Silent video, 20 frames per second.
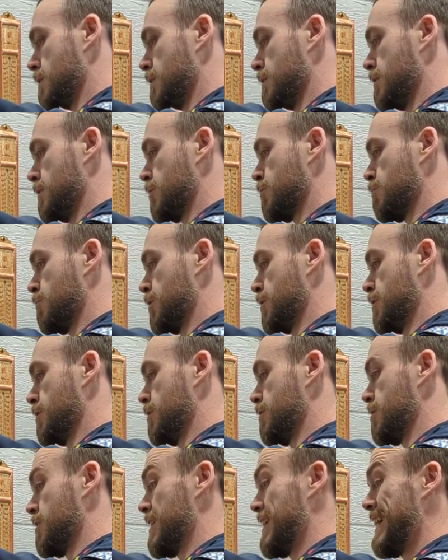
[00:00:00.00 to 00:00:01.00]
And this one
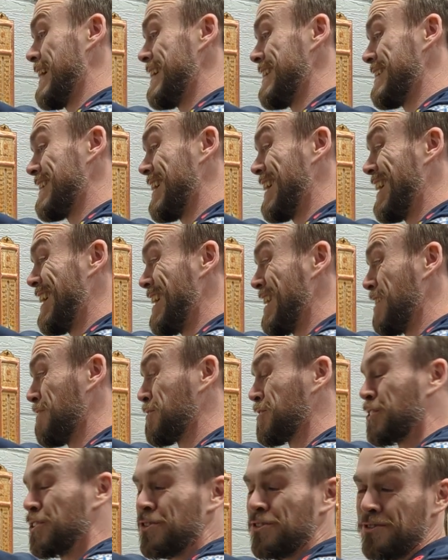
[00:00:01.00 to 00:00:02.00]
is a 8.5,
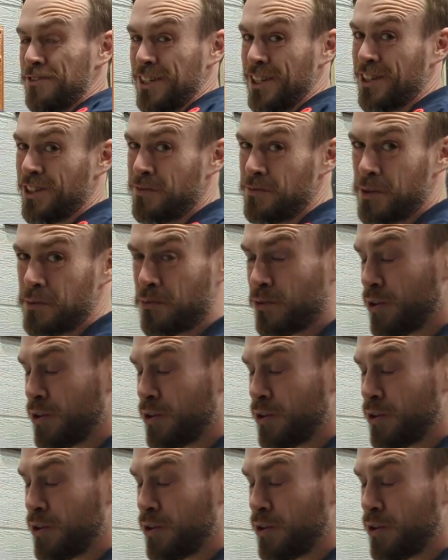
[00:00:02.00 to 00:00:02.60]
so it could be